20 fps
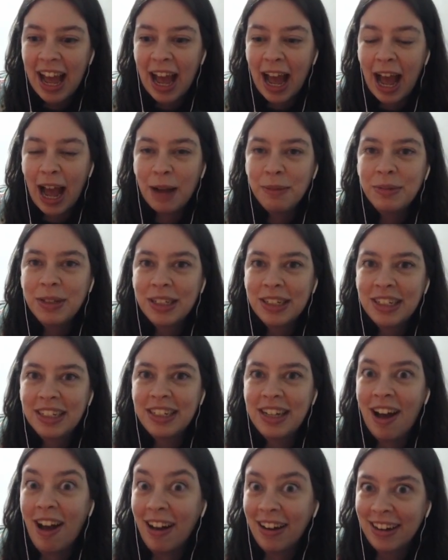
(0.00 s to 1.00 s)
I'm
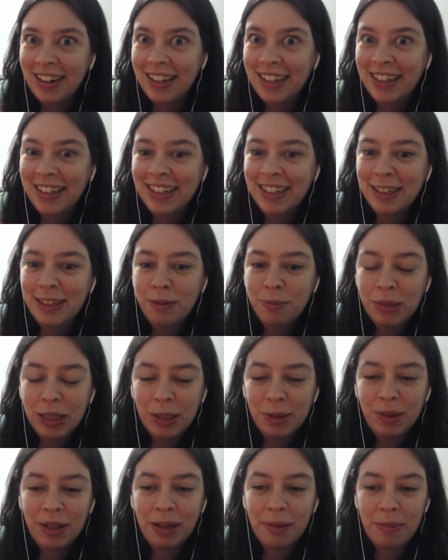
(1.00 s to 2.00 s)
stuck
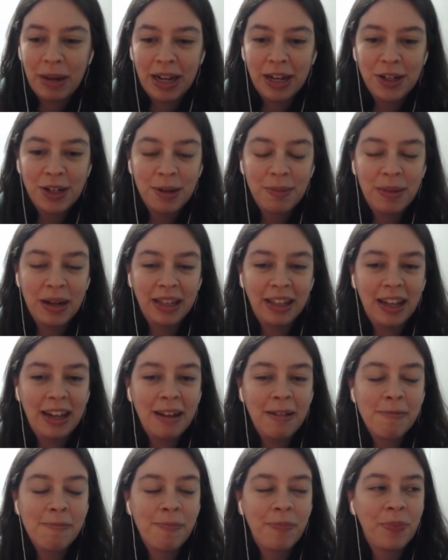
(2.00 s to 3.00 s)
between mage and
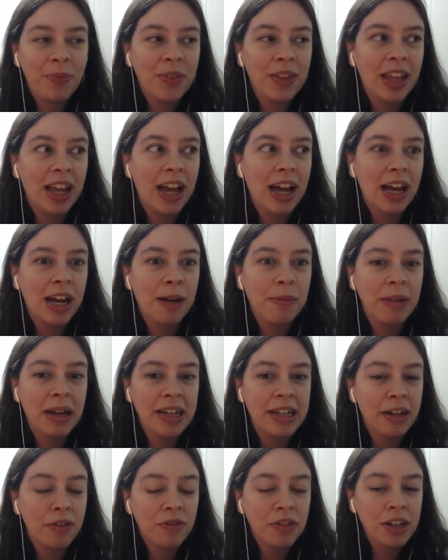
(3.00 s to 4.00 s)
melee. I
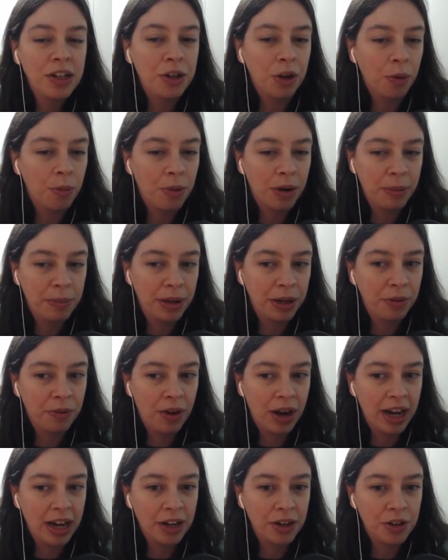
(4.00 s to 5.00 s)
definitely don't want to pick
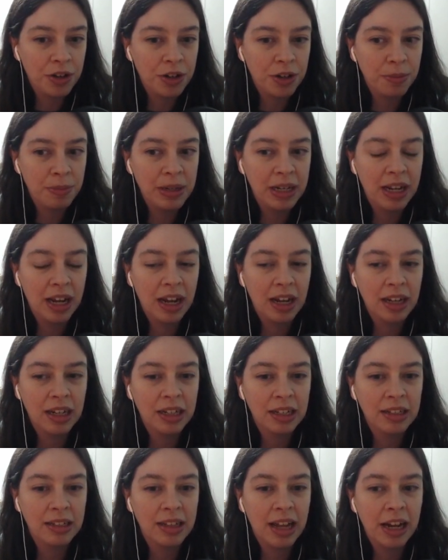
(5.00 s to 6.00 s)
ranged
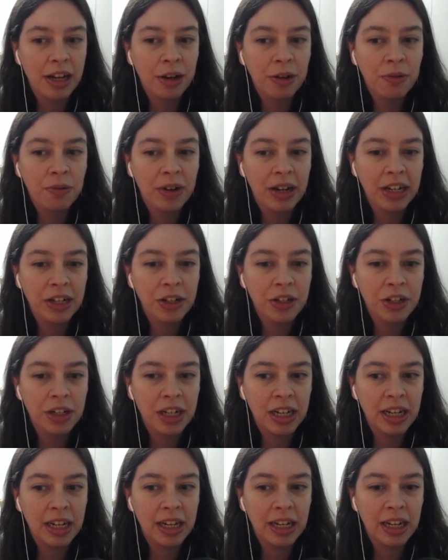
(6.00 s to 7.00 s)
because I know ranged
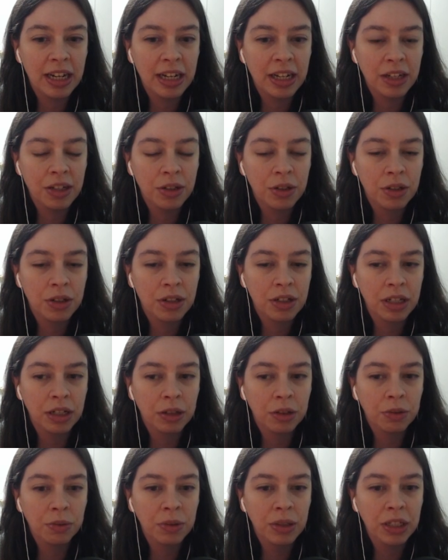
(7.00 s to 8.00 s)
is
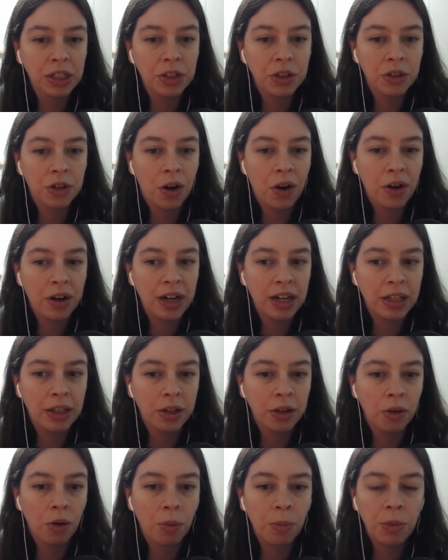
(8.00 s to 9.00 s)
still really strong in the
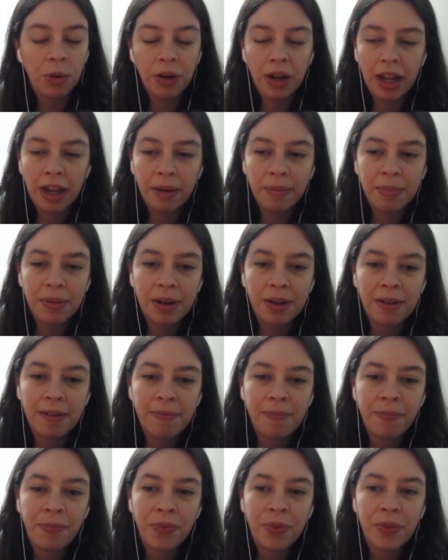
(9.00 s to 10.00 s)
normal game.
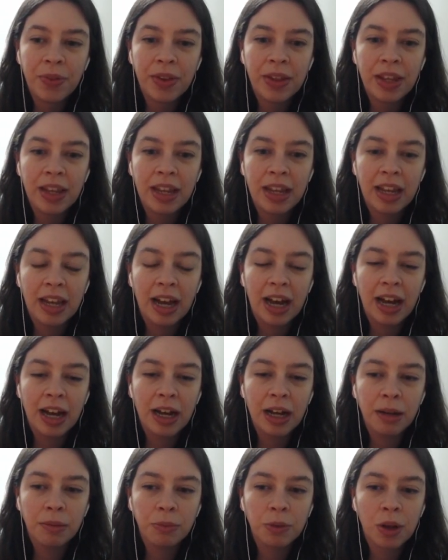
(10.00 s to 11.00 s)

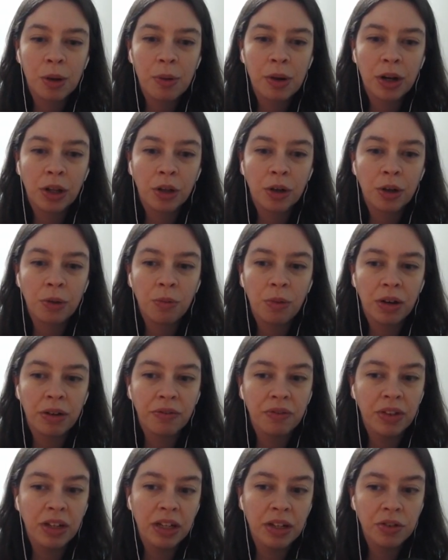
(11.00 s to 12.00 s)
So I want to learn one of
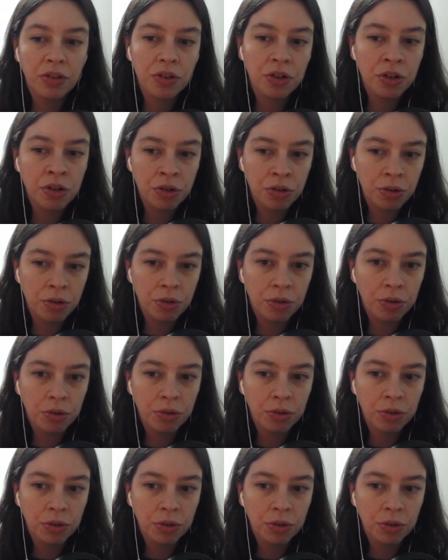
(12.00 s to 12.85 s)
these two.